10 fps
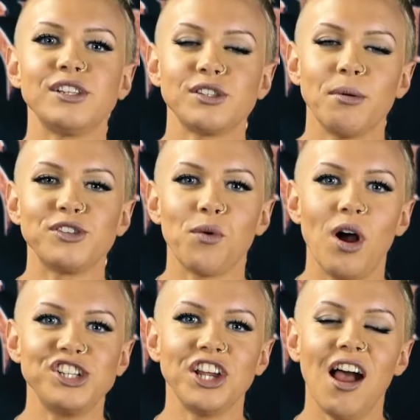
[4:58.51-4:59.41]
thanks so much for
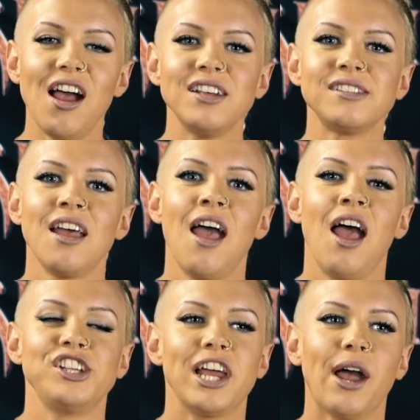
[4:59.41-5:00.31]
watching, guys.
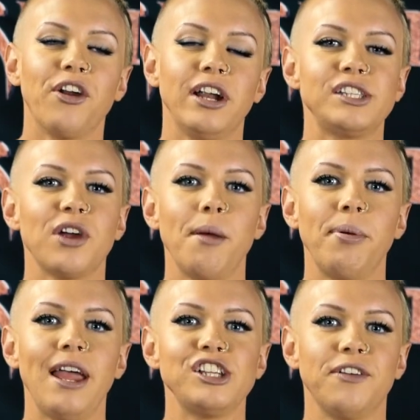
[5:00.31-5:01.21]
Check out our
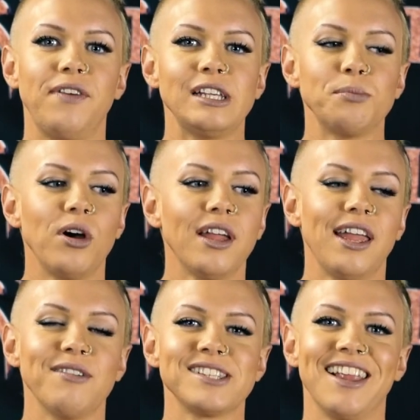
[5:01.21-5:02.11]
Instagram page and
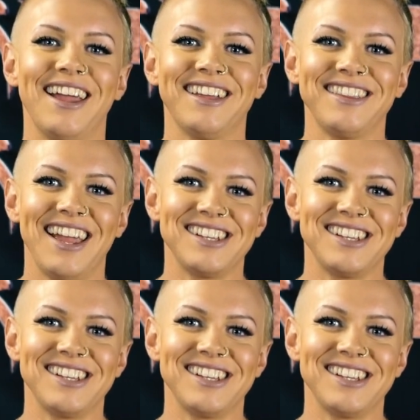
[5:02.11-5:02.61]
Facebook and give us a like.